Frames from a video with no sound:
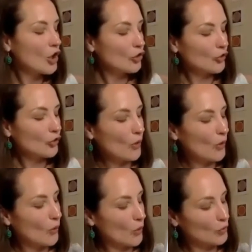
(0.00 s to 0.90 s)
So
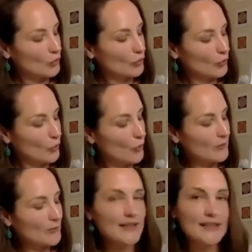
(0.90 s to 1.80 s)

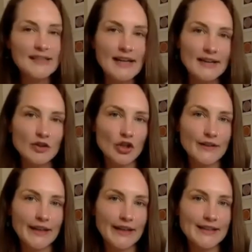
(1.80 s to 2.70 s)
when we start
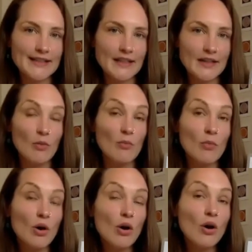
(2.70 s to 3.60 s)
connecting
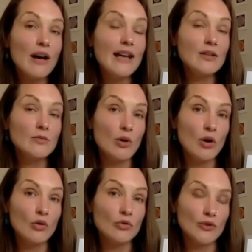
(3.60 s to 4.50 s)
more and
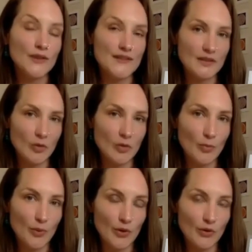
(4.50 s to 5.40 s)
more to the center
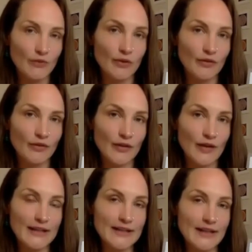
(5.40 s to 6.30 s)
point of our
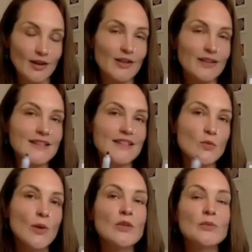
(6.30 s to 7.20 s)
fractal, this is
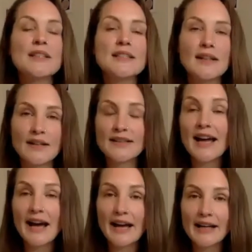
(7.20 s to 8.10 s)
when we start
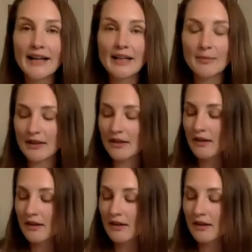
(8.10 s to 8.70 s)
alchemy.